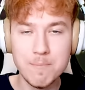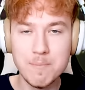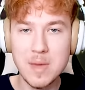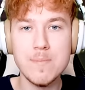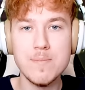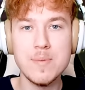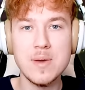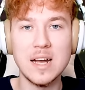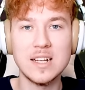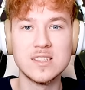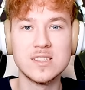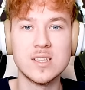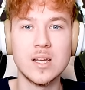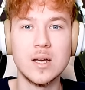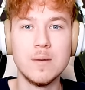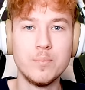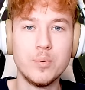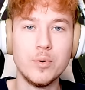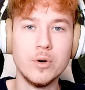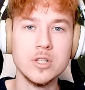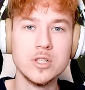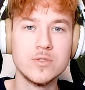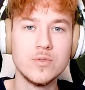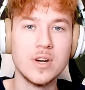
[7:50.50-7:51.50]
Maybe at some
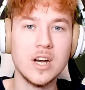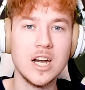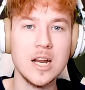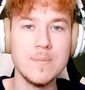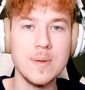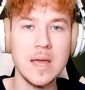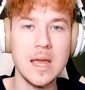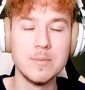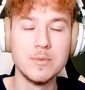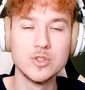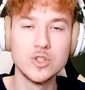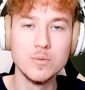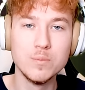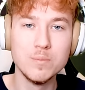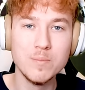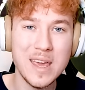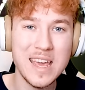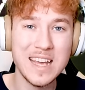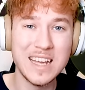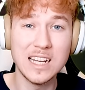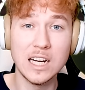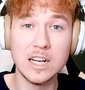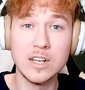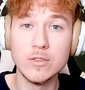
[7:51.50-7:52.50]
point we're gonna be able to
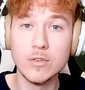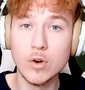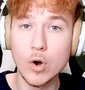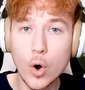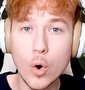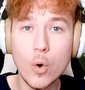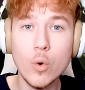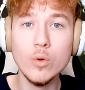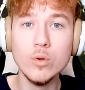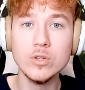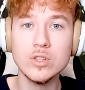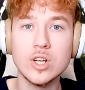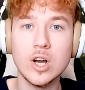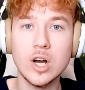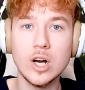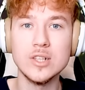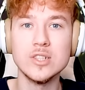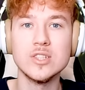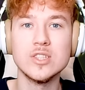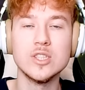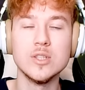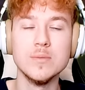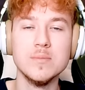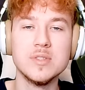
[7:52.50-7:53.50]
make our own
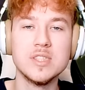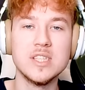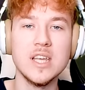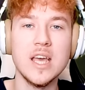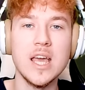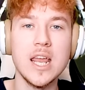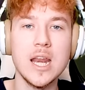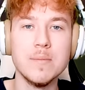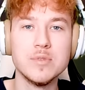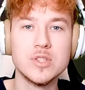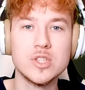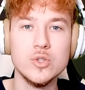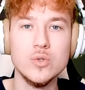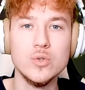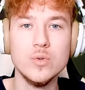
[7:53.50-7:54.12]
custom stadiums